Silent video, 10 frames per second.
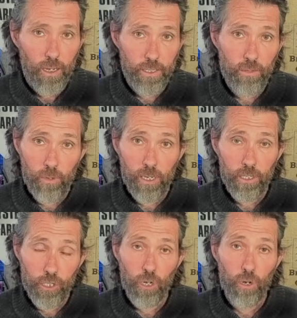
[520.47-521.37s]
I didn't
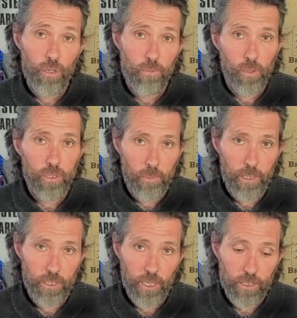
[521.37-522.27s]
really show the
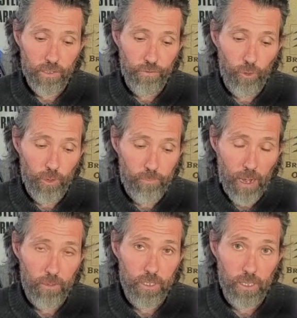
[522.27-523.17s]
multimeter test for the
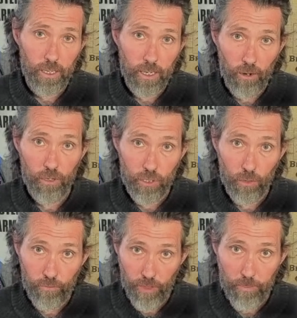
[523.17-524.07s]
parasitic current
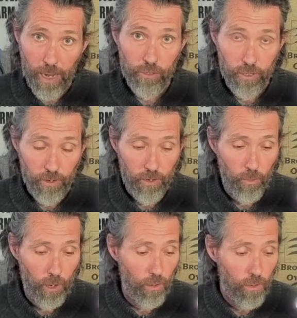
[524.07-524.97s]
draw from the battery very
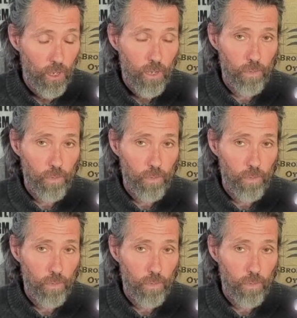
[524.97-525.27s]
well,